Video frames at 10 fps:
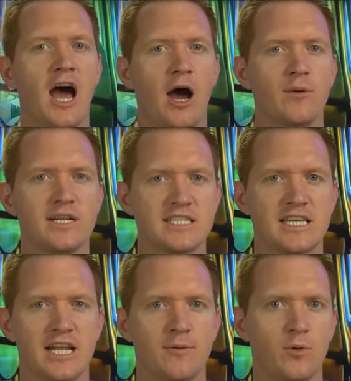I wanna
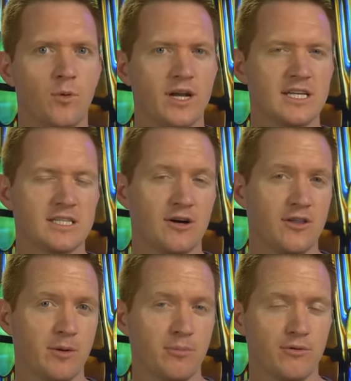set up what is
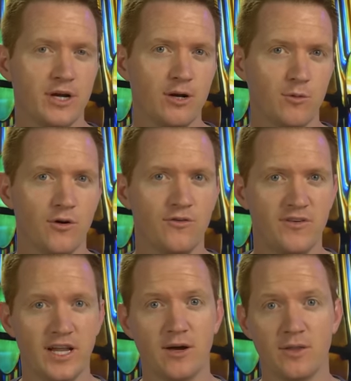called a pre-roll
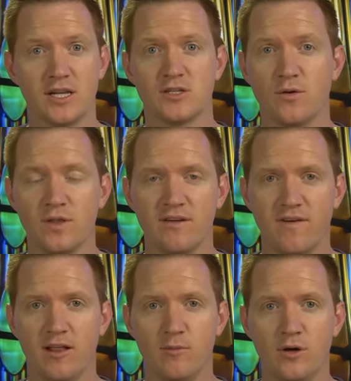video that is only
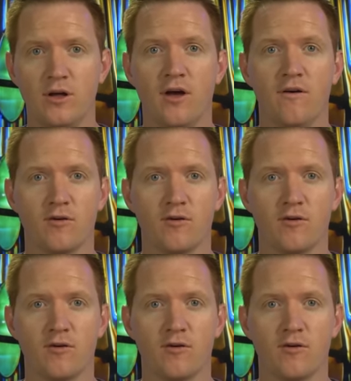available